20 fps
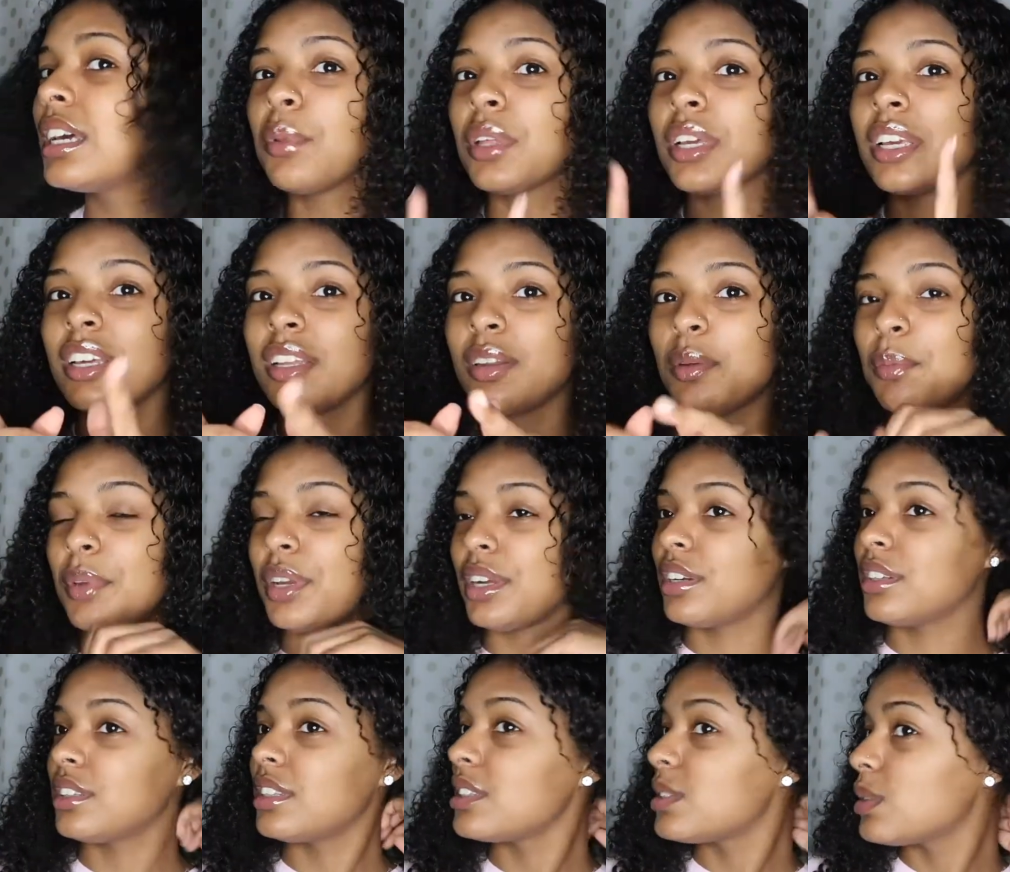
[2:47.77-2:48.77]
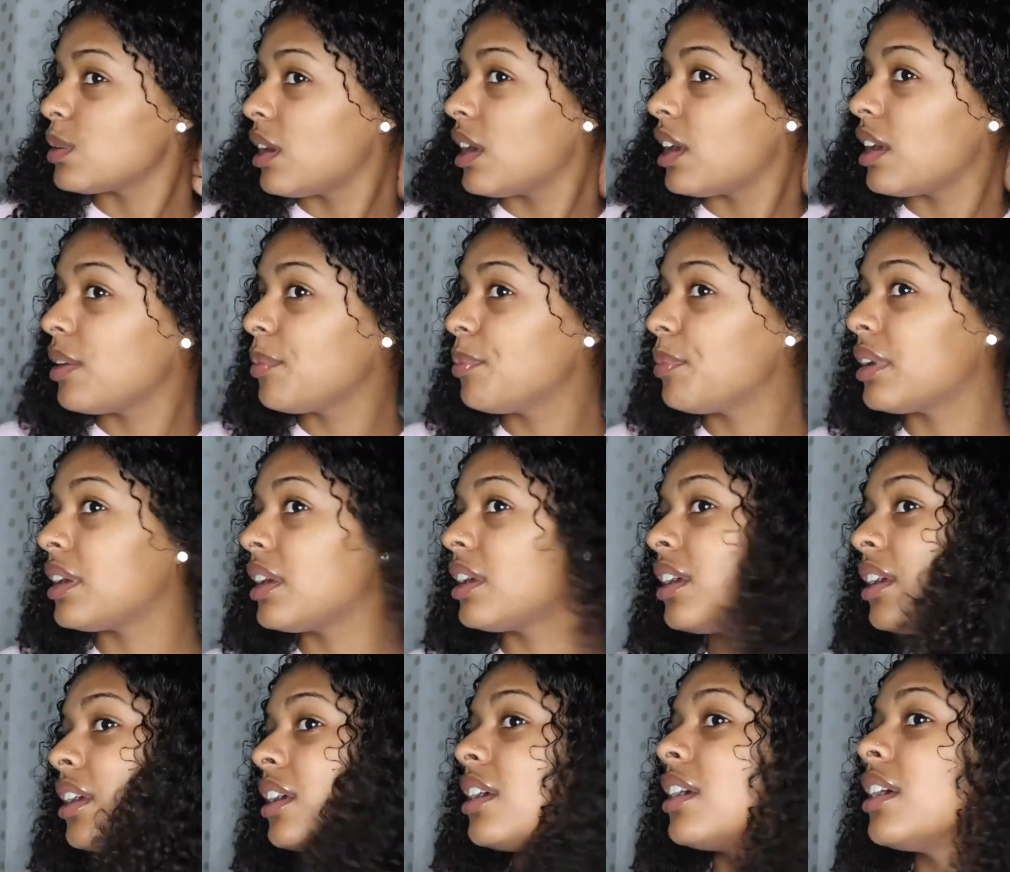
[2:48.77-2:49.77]
I'm looking in a mirror this way,
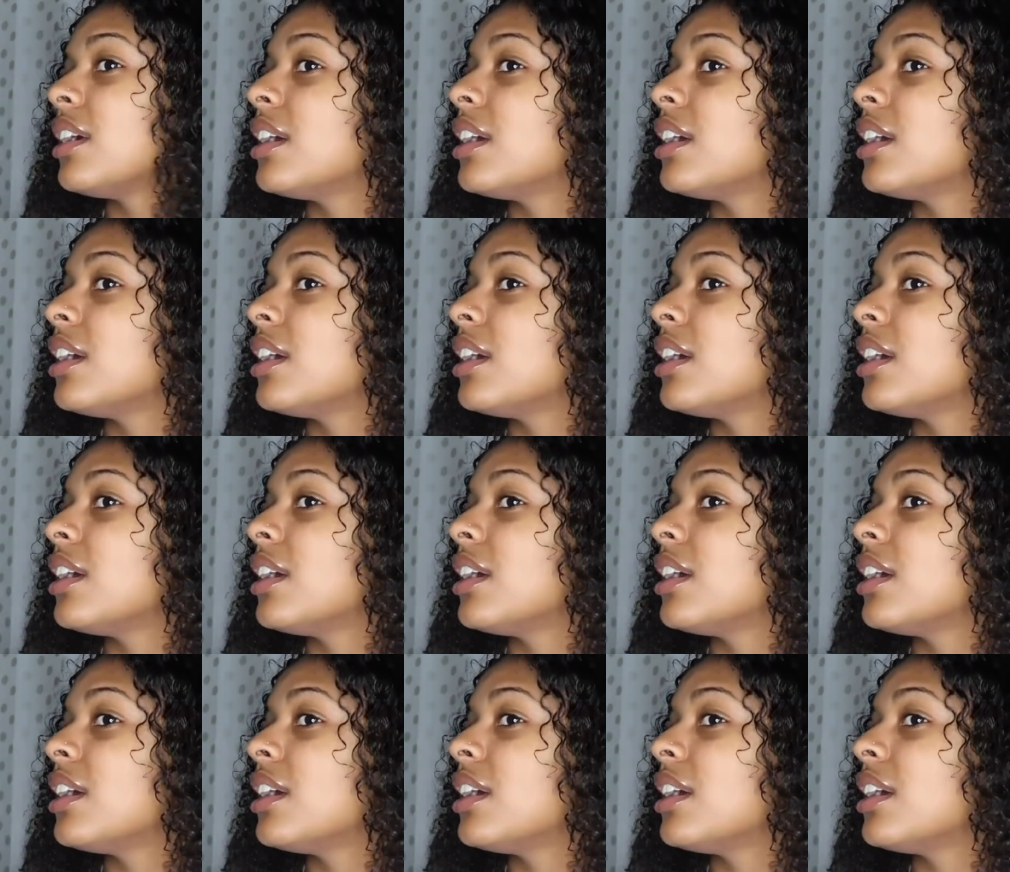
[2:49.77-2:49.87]
but